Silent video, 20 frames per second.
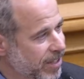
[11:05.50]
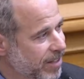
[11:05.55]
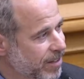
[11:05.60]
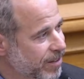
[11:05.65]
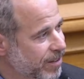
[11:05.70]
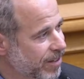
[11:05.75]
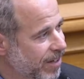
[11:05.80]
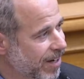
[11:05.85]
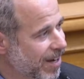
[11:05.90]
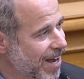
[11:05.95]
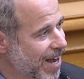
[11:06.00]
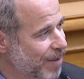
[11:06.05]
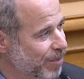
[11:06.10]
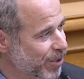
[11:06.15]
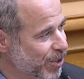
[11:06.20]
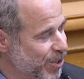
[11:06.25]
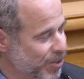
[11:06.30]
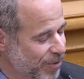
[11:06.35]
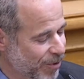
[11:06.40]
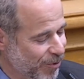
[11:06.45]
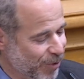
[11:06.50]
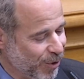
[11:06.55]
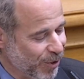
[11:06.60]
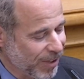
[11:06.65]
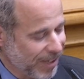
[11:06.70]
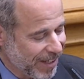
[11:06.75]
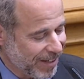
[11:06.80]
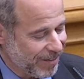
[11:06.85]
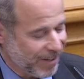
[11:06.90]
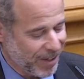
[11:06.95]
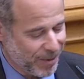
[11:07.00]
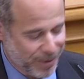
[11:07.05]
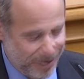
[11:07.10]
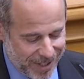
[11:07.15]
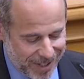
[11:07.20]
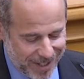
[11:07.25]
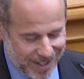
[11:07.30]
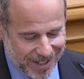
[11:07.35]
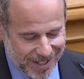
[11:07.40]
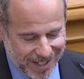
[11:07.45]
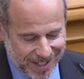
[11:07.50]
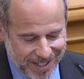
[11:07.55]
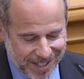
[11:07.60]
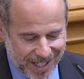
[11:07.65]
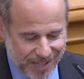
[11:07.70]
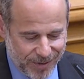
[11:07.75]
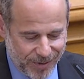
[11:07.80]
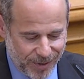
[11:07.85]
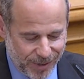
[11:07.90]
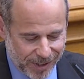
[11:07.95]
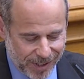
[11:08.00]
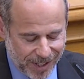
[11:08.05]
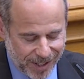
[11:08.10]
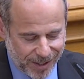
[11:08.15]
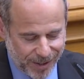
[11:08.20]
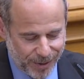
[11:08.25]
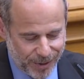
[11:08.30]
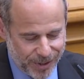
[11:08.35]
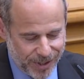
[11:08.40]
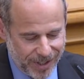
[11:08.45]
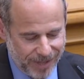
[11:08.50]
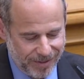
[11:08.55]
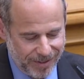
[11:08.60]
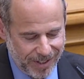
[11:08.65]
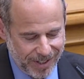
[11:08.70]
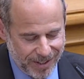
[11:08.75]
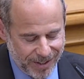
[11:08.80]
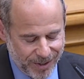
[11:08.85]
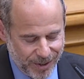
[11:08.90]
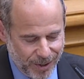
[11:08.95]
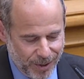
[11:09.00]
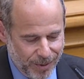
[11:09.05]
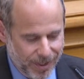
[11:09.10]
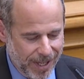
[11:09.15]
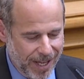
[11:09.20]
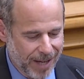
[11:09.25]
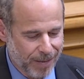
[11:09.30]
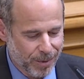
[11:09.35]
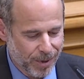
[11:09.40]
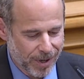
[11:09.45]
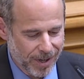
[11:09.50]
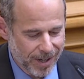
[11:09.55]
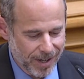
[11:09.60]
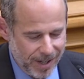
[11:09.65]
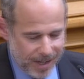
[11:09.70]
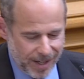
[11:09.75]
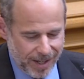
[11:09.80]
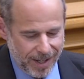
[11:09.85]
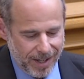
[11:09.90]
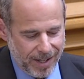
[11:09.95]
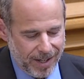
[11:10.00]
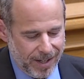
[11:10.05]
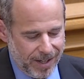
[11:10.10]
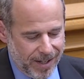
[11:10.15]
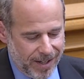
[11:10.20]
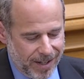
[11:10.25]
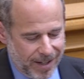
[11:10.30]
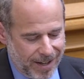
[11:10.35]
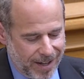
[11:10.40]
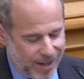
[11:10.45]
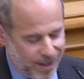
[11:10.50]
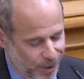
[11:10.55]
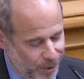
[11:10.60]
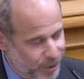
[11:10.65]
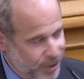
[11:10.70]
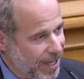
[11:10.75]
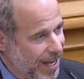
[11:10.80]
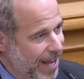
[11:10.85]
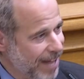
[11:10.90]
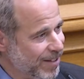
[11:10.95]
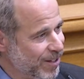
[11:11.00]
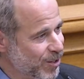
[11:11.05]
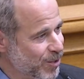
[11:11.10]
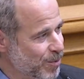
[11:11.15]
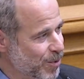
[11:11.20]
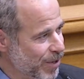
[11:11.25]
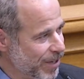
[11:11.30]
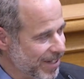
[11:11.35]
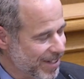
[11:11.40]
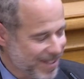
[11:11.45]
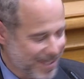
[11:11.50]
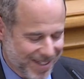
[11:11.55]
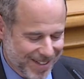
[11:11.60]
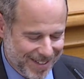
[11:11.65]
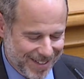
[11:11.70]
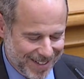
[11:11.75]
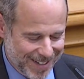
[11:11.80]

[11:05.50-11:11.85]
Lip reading: to accomplish before leaving, was a successful conclusion of this. So glad we're close to at this point.